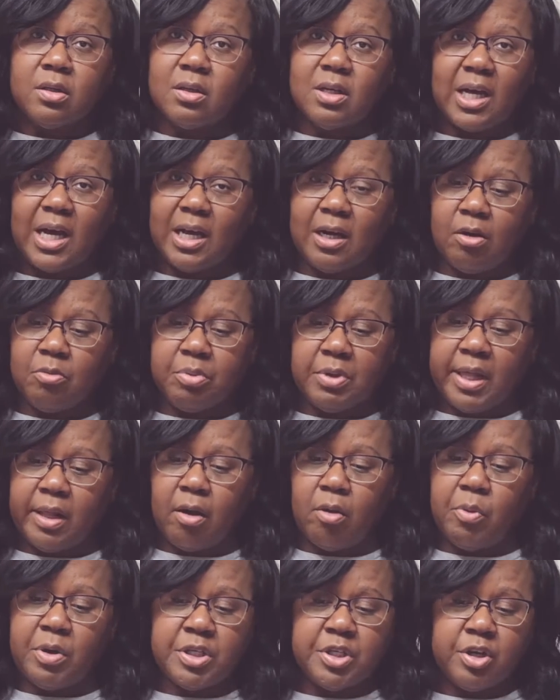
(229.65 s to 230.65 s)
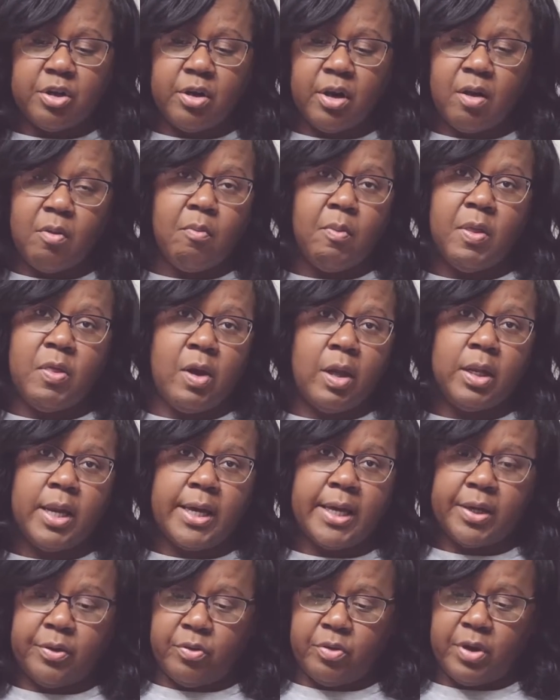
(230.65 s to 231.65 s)
I don't plan on returning it whether I
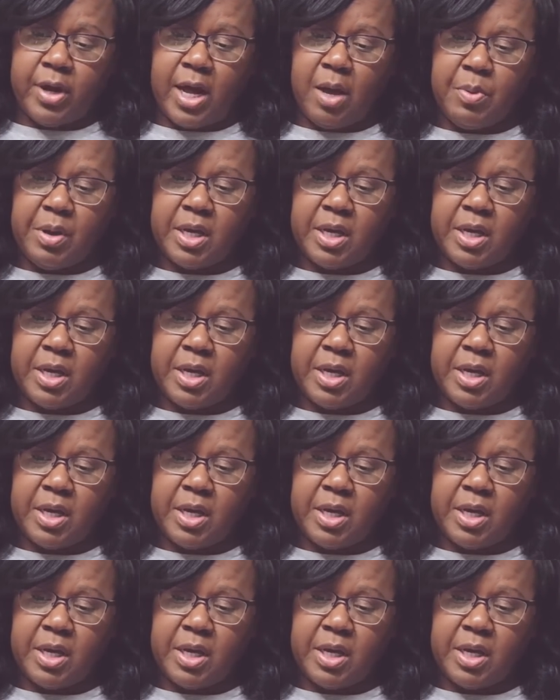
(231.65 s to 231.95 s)
like it or not,